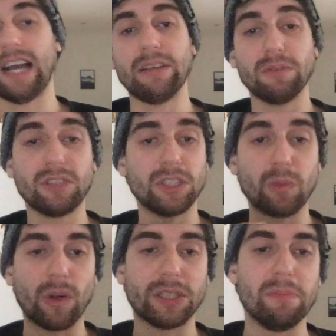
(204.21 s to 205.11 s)
I sometimes
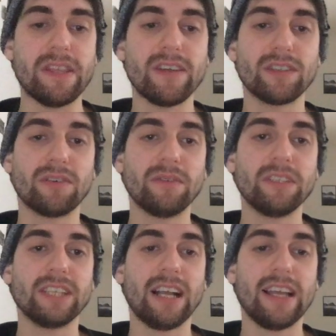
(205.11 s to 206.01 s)
watch videos from
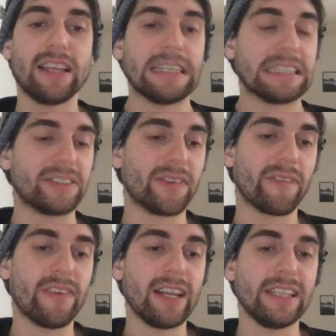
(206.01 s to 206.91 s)
this guy, like it's a
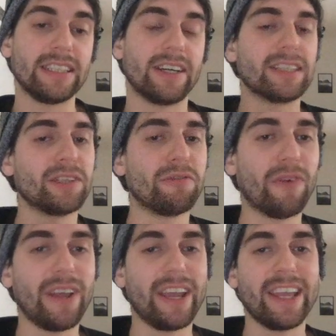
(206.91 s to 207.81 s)
really interactive
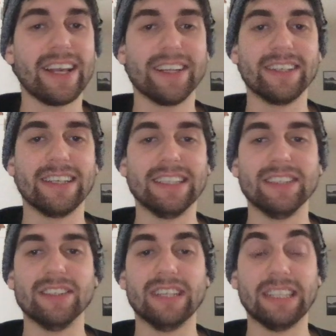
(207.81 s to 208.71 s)
way,
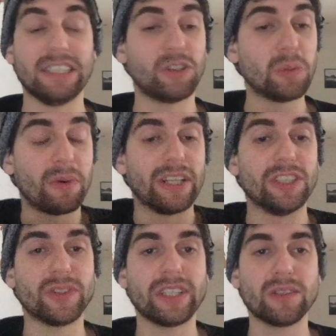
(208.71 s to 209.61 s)
and super
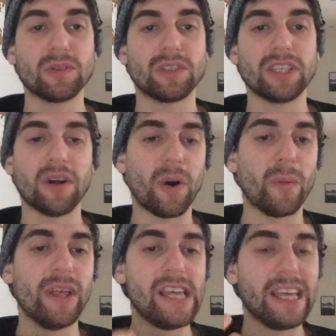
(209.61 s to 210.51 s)
enjoying to see
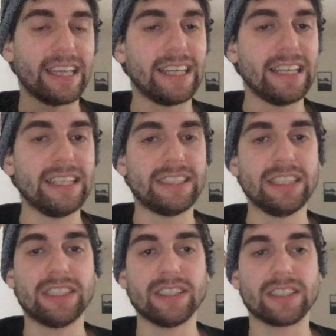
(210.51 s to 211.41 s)
how he
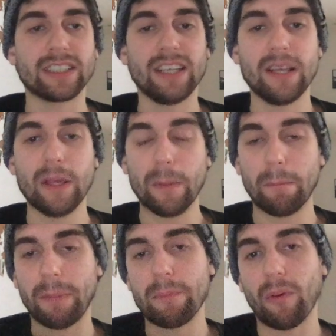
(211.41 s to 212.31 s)
teaches
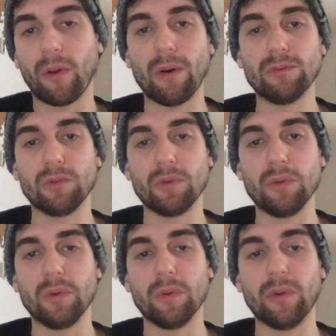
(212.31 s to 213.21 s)
people how to
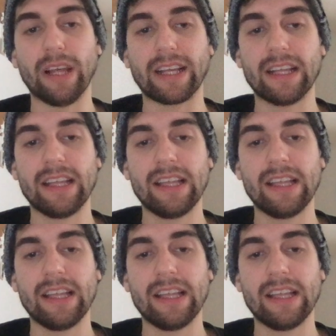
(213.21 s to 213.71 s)
do, like,